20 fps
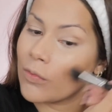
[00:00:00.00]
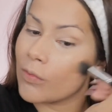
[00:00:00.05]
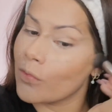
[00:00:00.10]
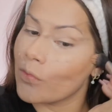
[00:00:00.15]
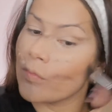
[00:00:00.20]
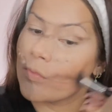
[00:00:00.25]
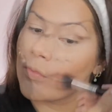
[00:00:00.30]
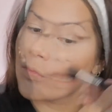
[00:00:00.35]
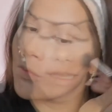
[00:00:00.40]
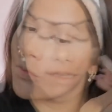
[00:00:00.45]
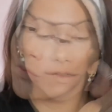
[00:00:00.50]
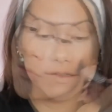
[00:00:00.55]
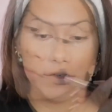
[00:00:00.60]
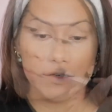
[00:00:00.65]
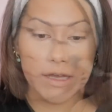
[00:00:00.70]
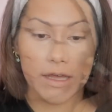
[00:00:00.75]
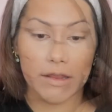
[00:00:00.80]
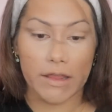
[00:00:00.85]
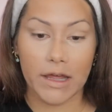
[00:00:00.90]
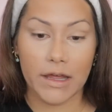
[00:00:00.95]
Okay, so
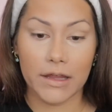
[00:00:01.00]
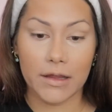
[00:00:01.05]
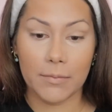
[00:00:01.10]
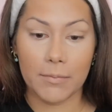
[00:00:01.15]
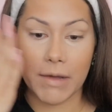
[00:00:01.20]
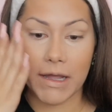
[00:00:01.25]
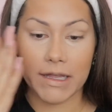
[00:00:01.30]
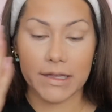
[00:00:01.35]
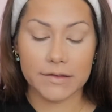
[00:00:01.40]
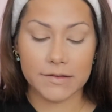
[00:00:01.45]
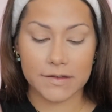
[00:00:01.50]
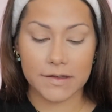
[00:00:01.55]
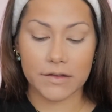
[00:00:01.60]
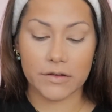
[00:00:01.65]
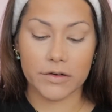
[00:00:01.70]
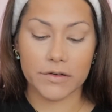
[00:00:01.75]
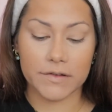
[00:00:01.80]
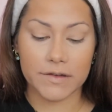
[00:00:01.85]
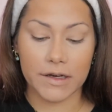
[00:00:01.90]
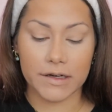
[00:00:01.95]
now that my
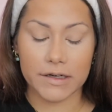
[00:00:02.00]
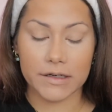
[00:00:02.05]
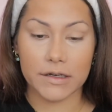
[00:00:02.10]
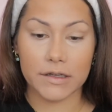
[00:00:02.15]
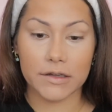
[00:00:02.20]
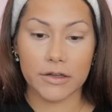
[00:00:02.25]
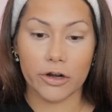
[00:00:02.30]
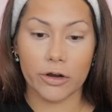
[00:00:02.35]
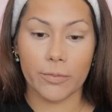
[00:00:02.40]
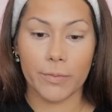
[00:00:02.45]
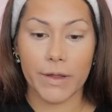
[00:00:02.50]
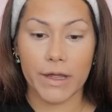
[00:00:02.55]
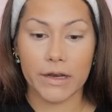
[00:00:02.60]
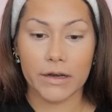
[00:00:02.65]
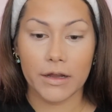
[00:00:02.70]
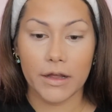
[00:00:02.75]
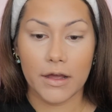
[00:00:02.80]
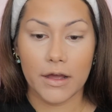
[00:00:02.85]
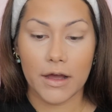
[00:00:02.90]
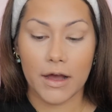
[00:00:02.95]
concealer is set in a little bit,
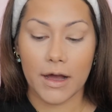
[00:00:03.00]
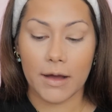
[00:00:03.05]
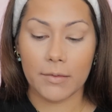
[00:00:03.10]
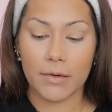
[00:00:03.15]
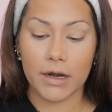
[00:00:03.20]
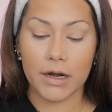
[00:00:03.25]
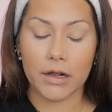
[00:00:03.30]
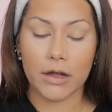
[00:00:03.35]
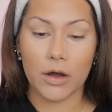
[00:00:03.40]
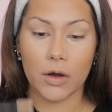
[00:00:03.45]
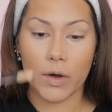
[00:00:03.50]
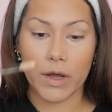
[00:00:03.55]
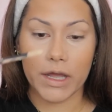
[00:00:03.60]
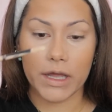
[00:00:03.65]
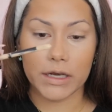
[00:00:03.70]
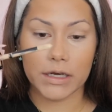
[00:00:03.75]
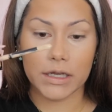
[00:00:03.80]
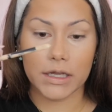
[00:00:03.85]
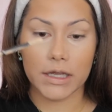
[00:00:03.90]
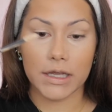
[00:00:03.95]
I'm gonna go
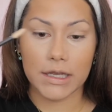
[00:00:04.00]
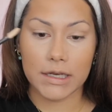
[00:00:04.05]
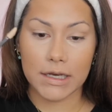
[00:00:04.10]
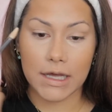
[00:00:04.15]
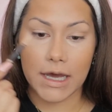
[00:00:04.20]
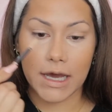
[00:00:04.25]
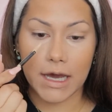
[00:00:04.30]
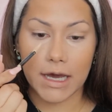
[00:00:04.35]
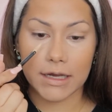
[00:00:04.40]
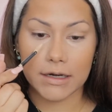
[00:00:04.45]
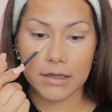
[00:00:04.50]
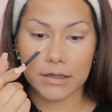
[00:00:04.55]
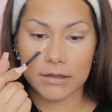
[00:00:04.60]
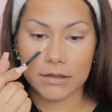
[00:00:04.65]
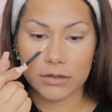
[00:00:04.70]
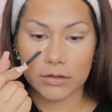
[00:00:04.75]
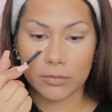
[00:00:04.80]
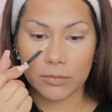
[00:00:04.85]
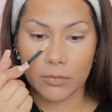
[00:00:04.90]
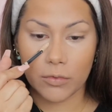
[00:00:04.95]
in and add a
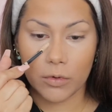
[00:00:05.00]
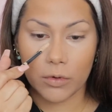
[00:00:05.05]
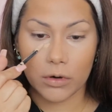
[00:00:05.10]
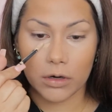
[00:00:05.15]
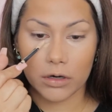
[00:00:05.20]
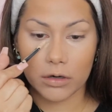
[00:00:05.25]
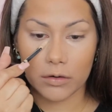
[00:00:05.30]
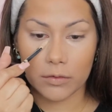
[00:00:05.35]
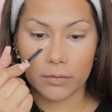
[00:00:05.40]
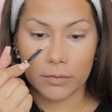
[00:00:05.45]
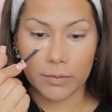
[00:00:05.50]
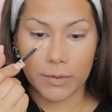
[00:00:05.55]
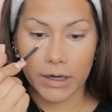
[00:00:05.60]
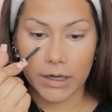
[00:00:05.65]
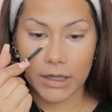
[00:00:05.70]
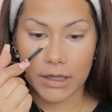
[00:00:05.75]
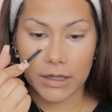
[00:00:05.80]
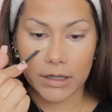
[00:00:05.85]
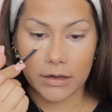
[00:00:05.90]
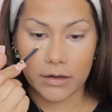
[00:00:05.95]
little more
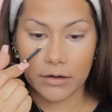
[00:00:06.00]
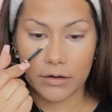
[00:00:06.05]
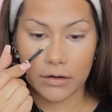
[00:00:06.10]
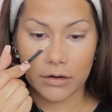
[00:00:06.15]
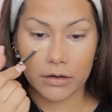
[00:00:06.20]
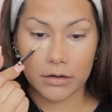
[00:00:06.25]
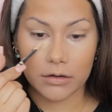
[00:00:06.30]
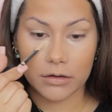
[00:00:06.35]
right here.